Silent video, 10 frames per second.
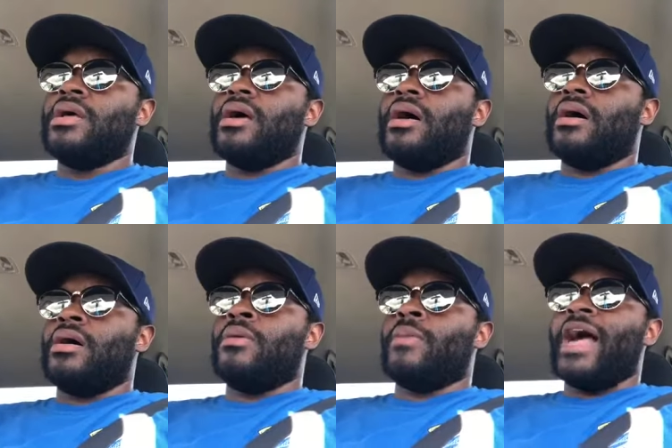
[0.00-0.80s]

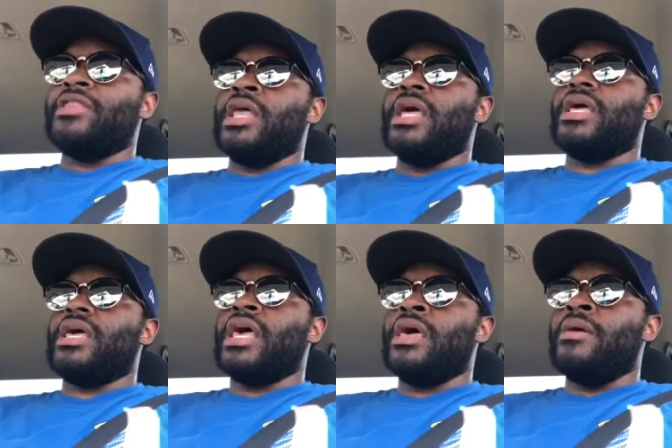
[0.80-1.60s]
Um, I think
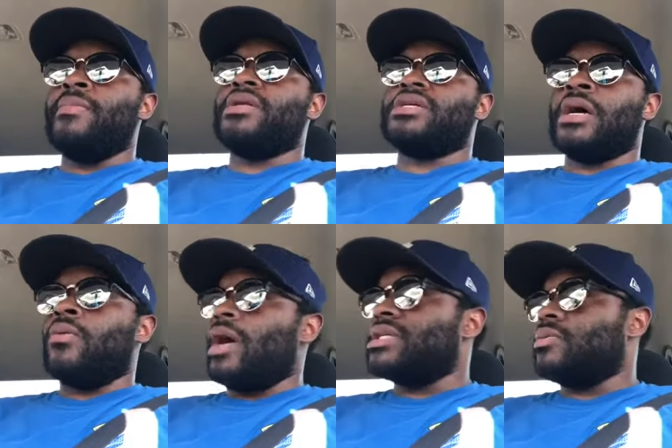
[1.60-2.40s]
him and Deshaun
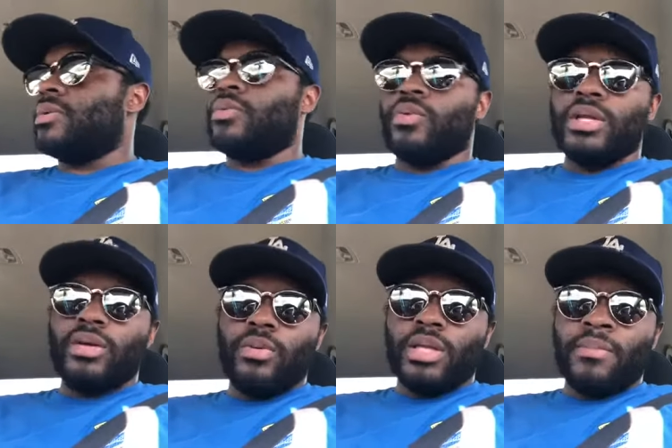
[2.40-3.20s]
Watson would really,
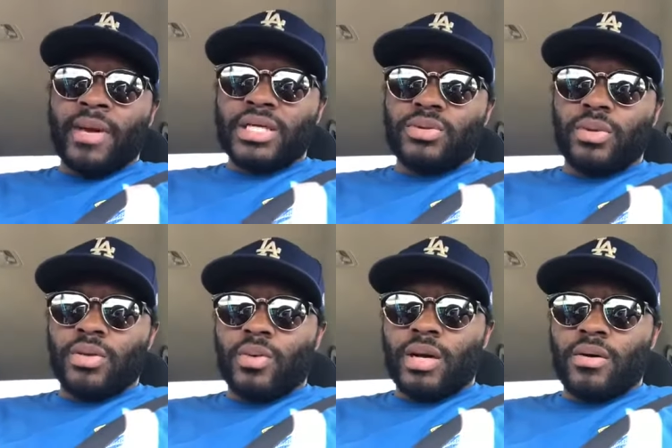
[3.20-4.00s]
really mesh really
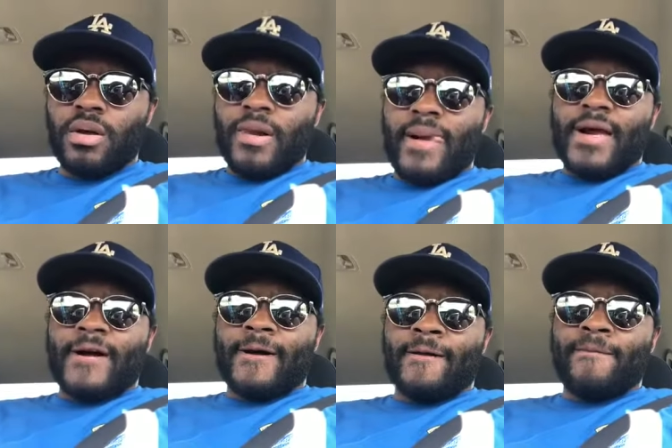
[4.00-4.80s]
well,
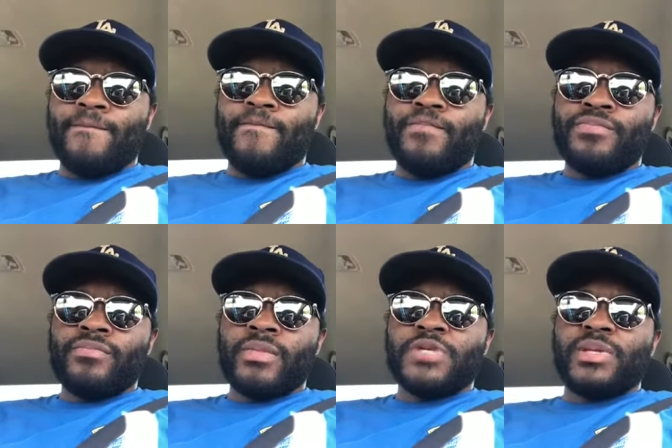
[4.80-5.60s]
um,
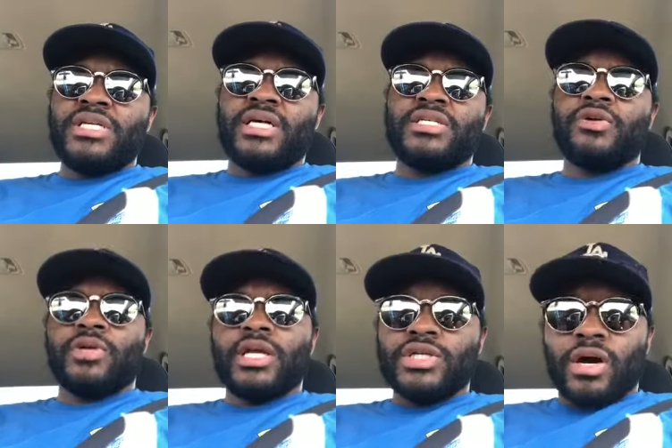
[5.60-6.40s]
especially considering
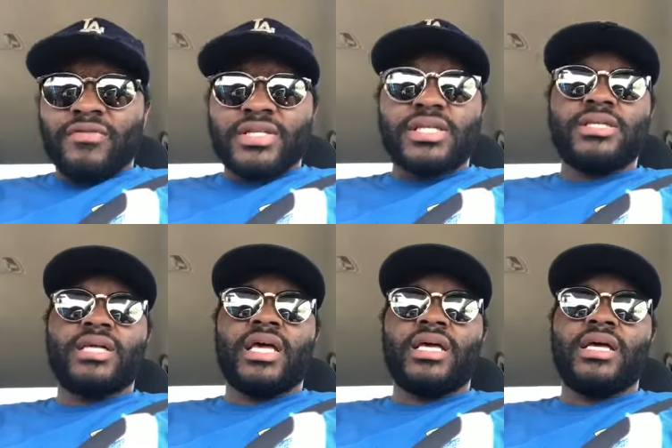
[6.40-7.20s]
that Jarvis is
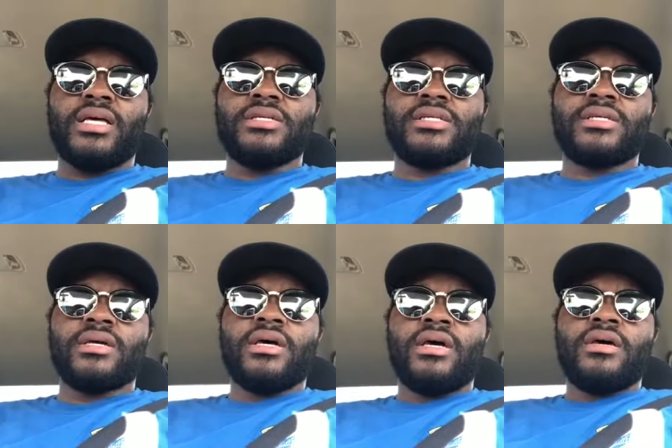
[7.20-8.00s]
is
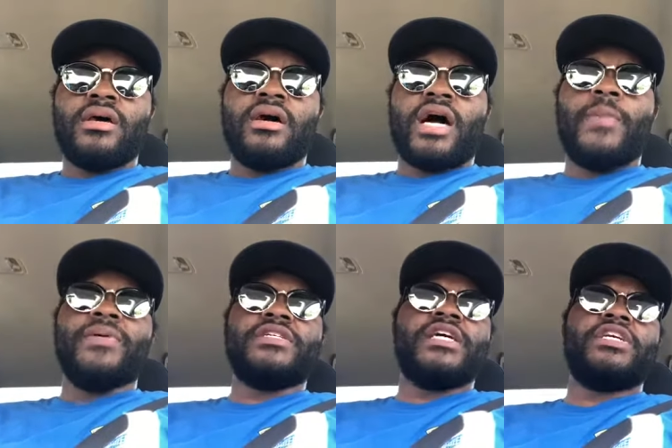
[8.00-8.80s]
a
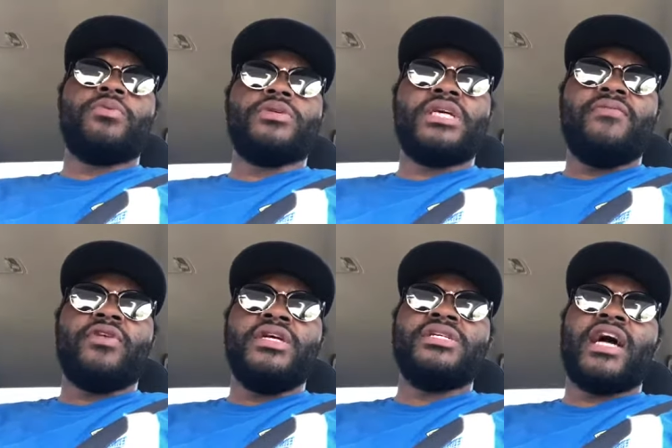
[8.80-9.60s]
possession receiver.
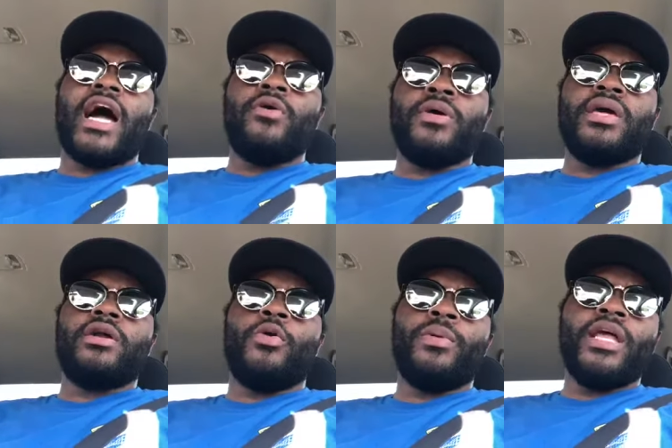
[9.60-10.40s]
He's a guy who can get
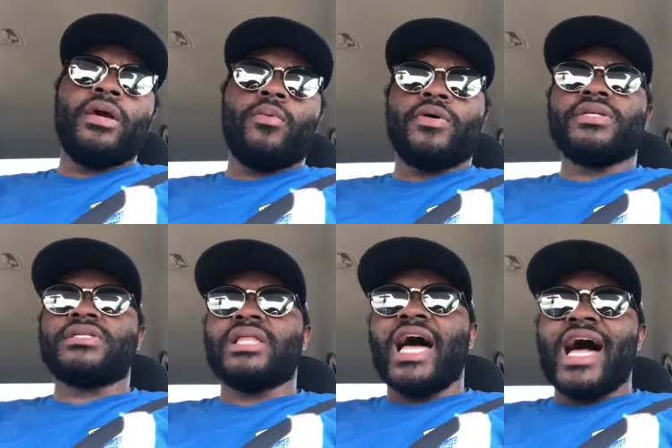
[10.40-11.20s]
open. He can work the
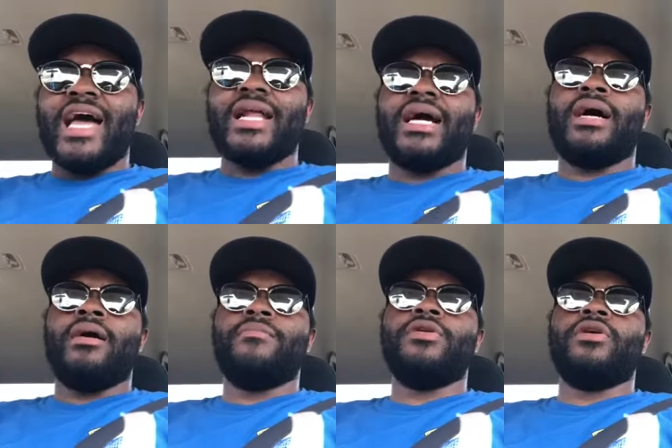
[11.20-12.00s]
slot.
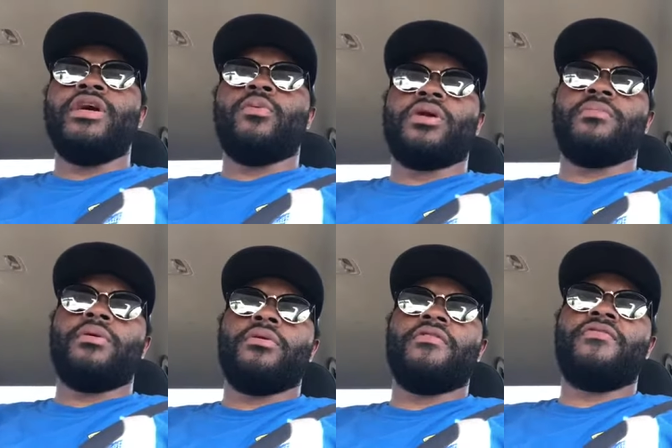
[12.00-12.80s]
Um, you know, he can work the
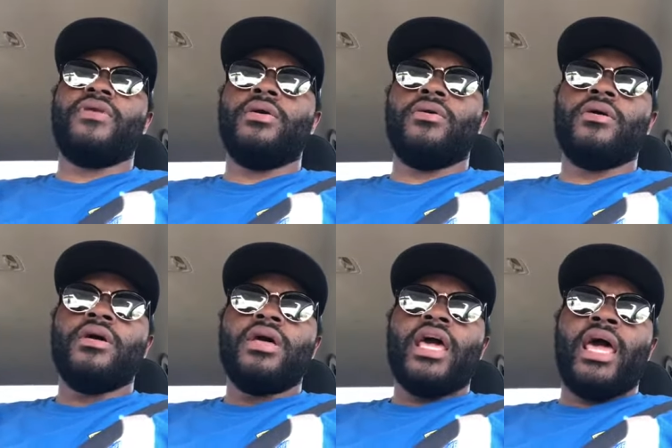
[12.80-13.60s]
middle of the field,
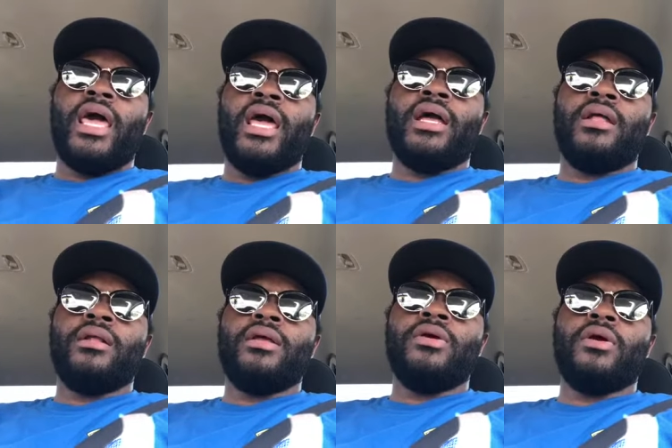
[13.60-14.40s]

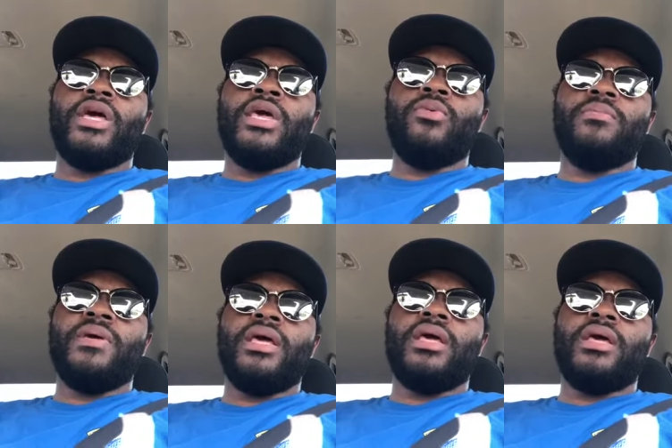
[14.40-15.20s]
and you know, he would
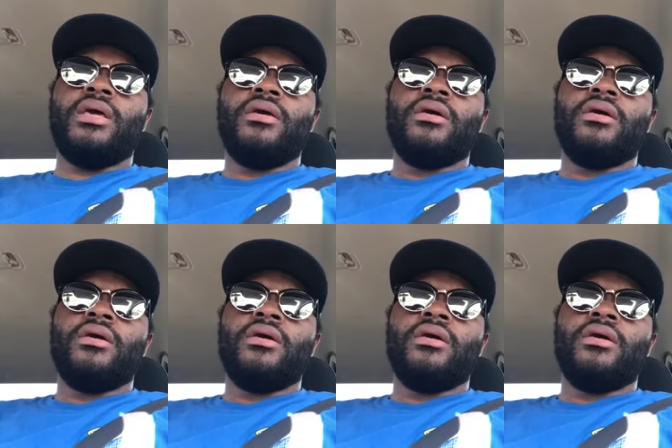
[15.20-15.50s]
be